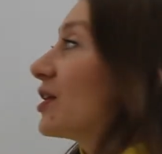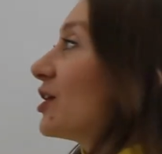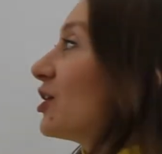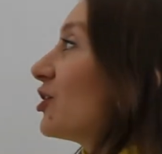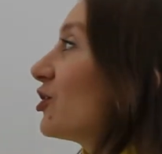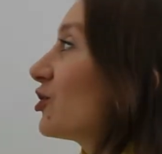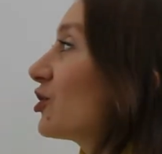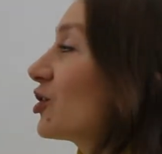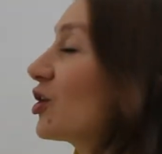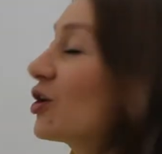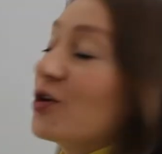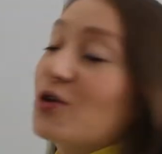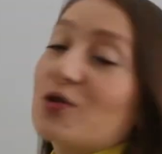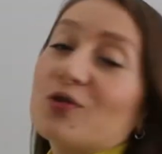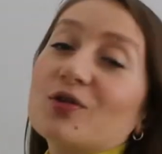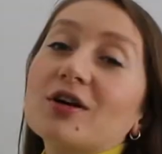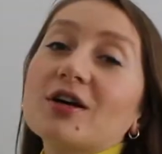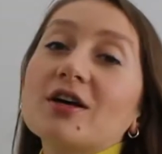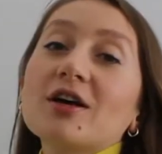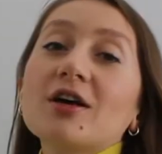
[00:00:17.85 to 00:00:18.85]

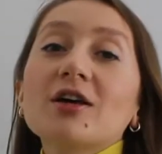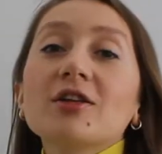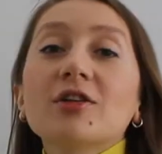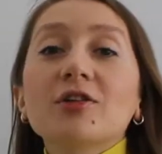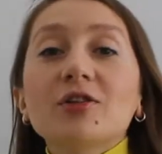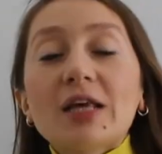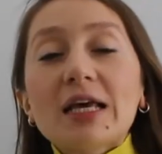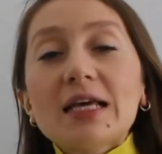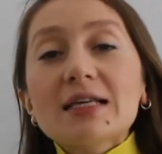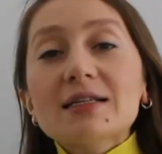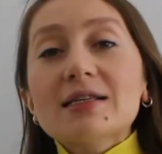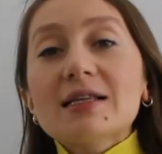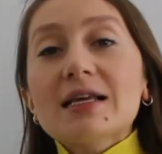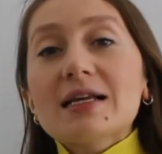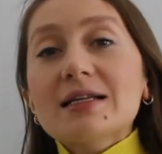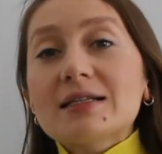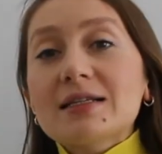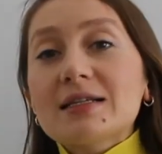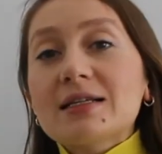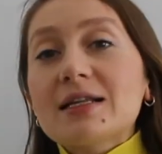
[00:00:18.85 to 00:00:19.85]
So today's
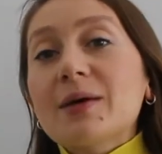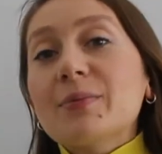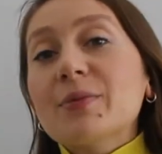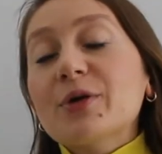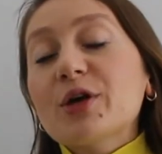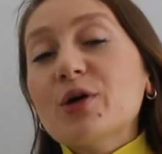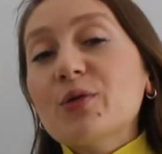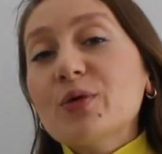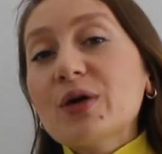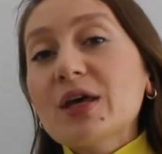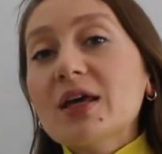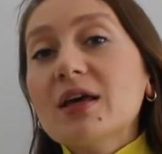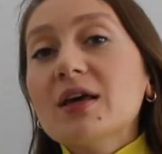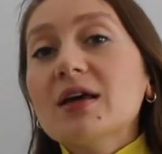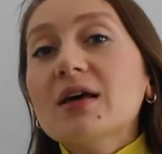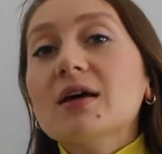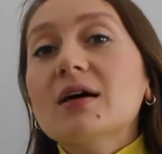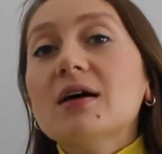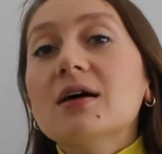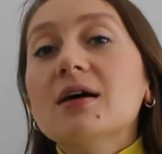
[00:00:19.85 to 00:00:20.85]
lesson I'm
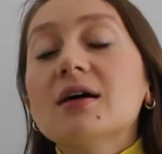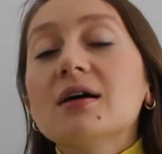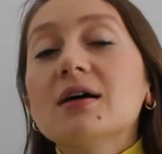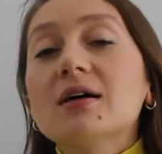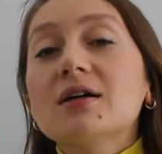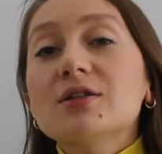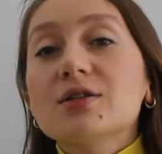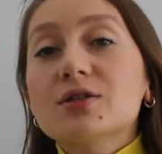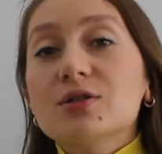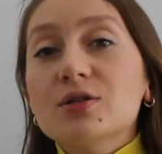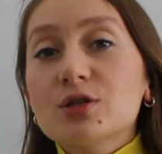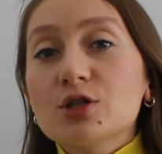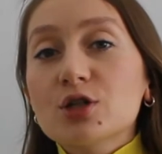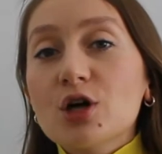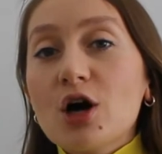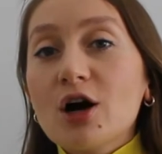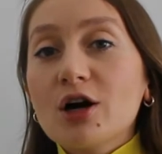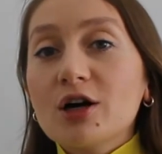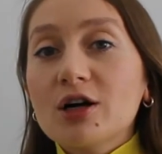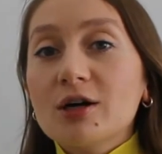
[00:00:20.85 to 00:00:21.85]
going to
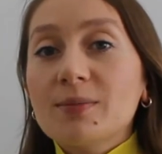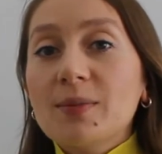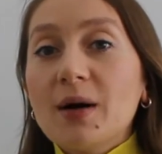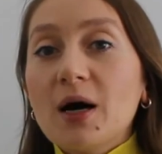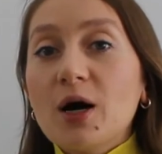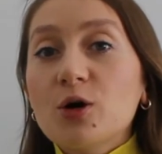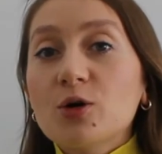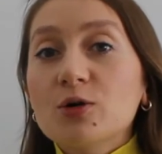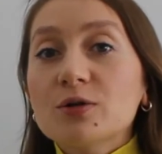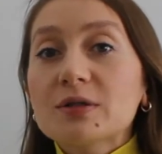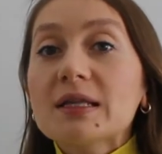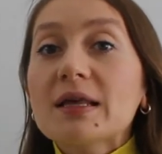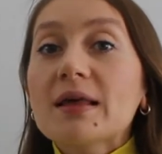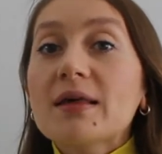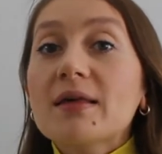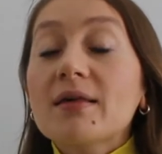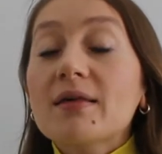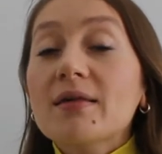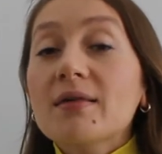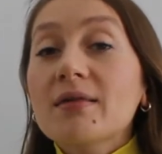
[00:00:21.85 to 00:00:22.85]
talk about
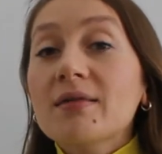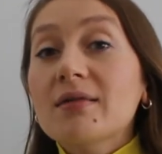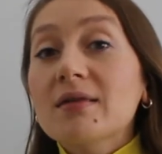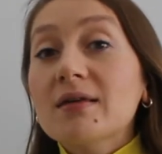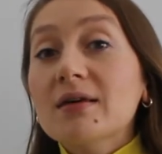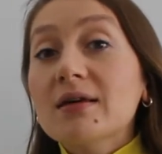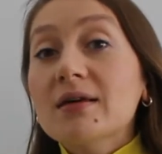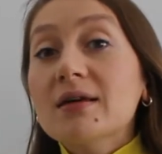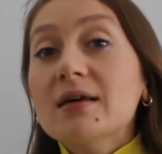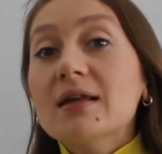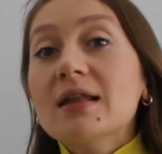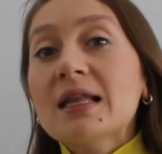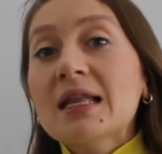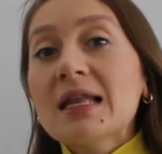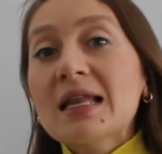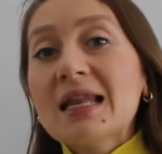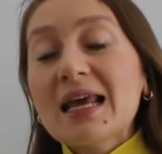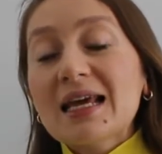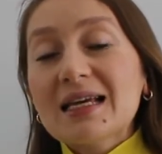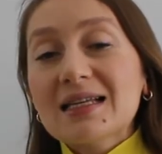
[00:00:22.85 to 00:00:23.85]
the
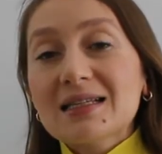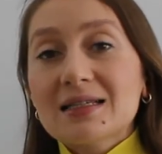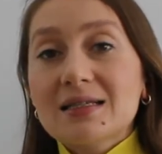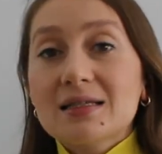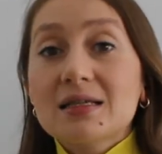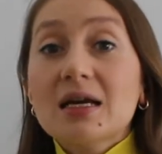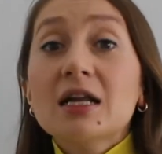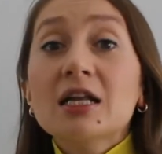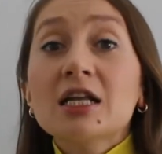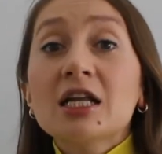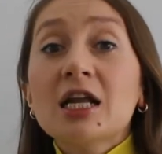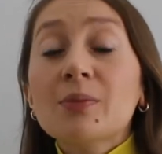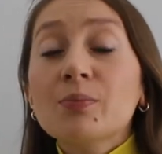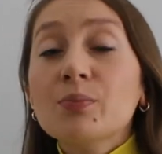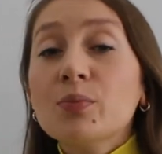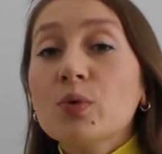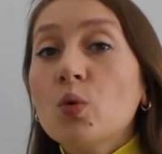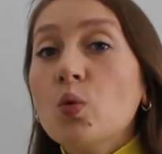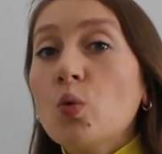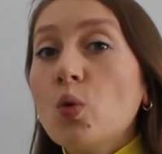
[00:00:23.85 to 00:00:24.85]
next
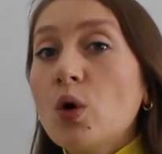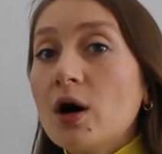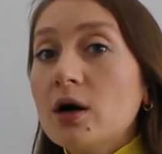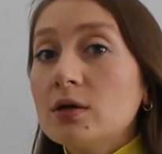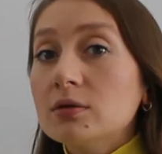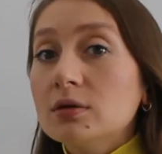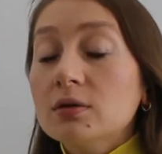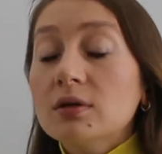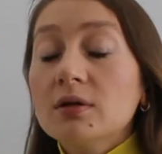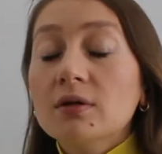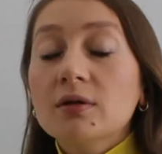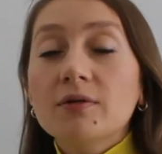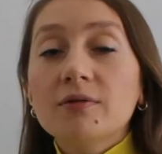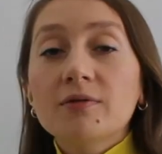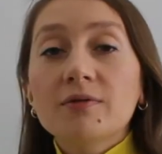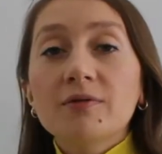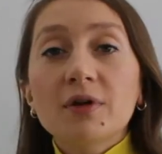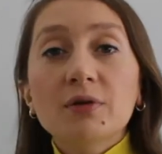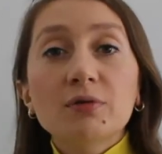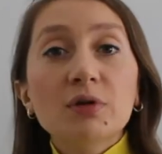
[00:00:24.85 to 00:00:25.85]
number one
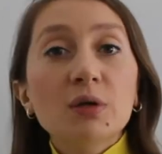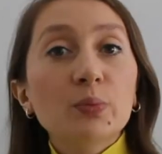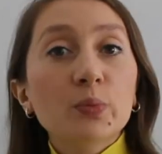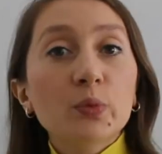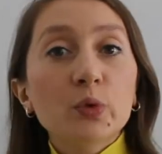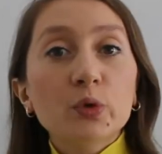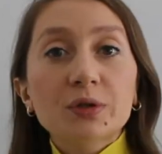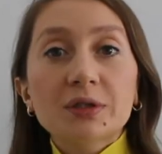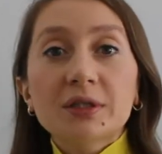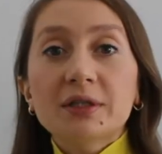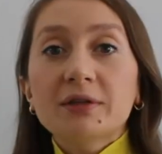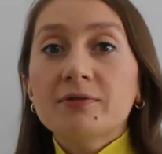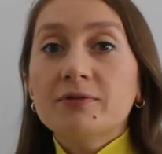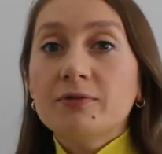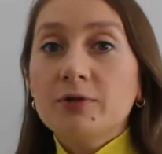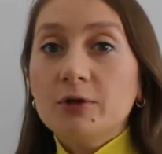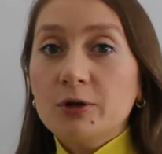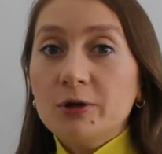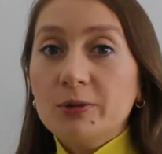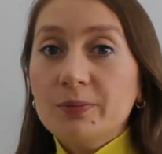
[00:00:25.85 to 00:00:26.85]
very important
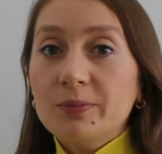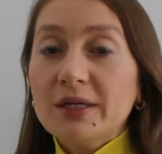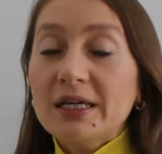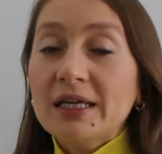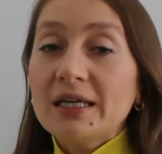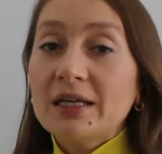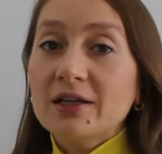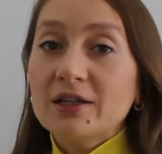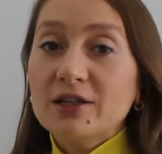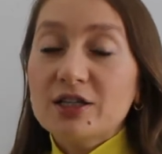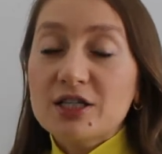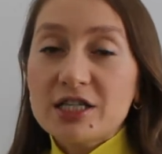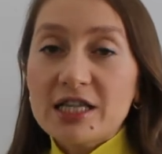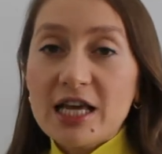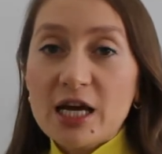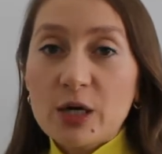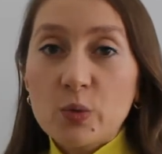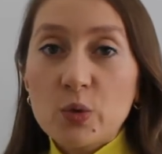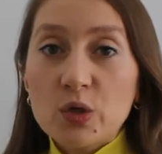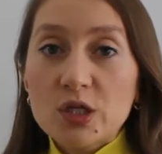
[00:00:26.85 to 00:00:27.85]
verb in English
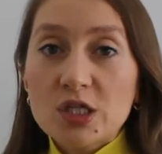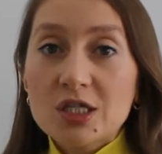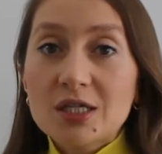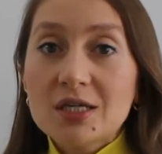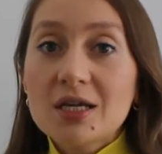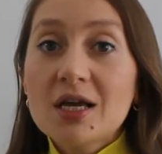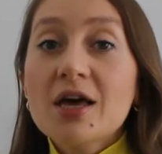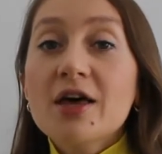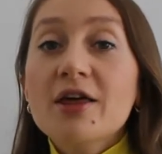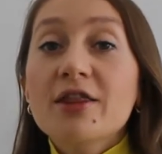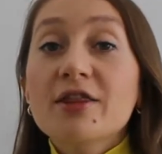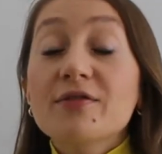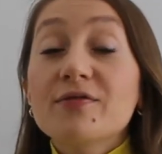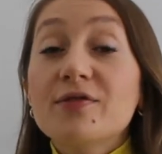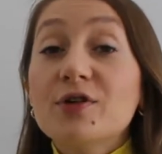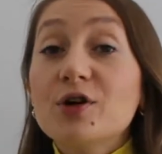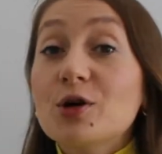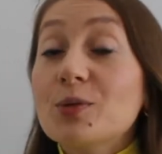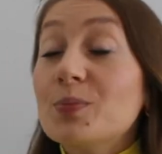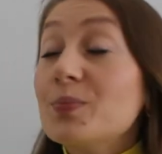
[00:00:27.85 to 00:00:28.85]
language, the
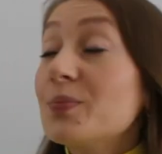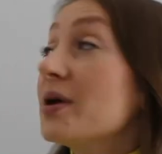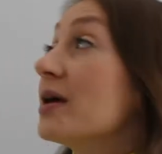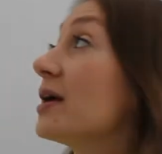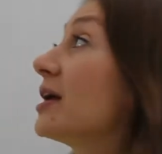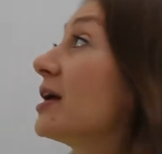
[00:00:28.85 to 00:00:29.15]
verb